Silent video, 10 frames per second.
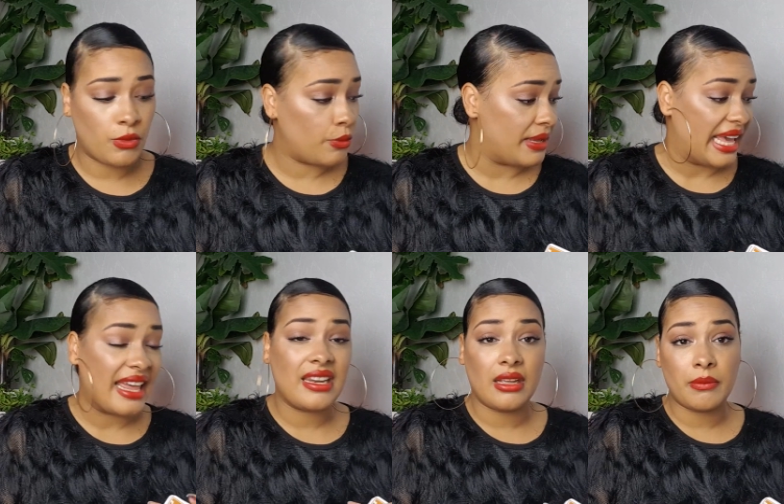will be
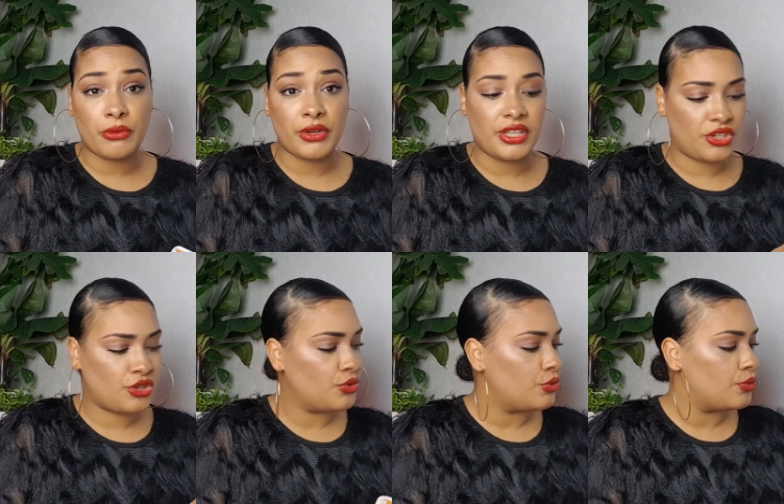ending pretty
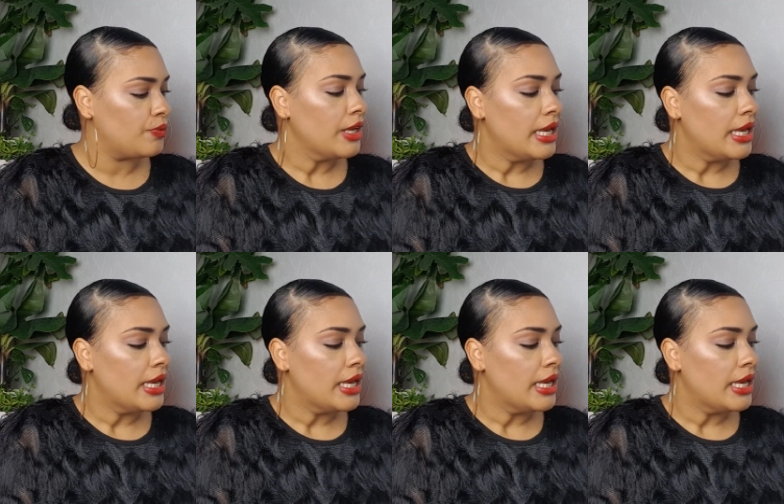soon,